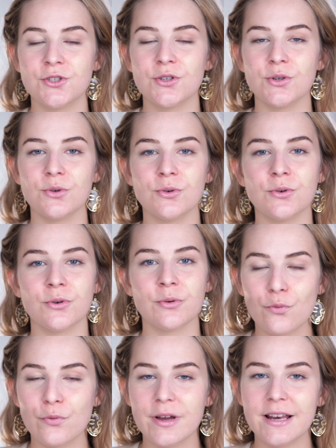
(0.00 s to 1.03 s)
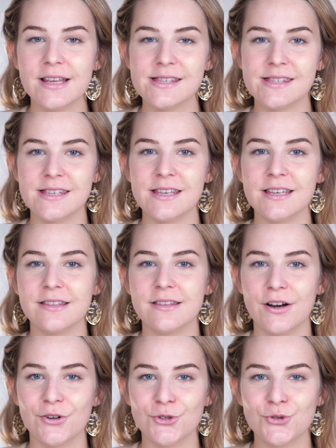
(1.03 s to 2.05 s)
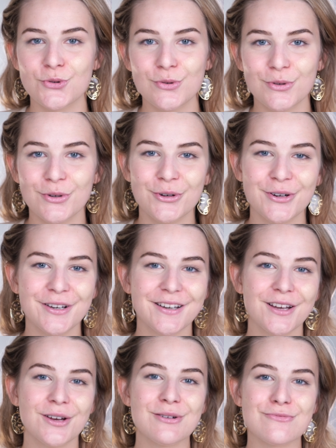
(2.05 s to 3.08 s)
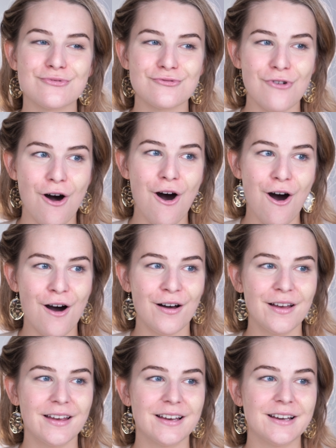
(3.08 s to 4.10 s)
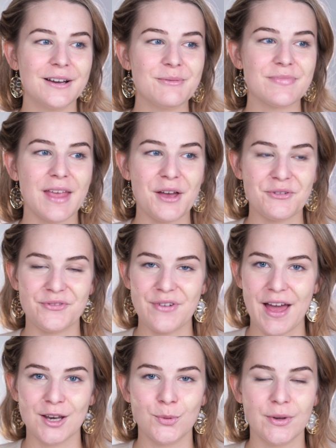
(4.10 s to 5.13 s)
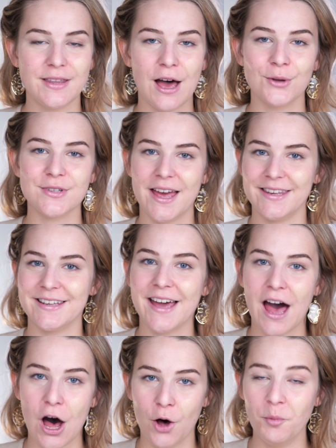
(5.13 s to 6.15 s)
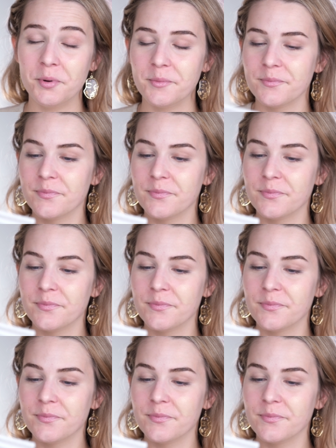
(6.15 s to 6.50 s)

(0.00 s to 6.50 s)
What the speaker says: to really see their true raw effect without any help.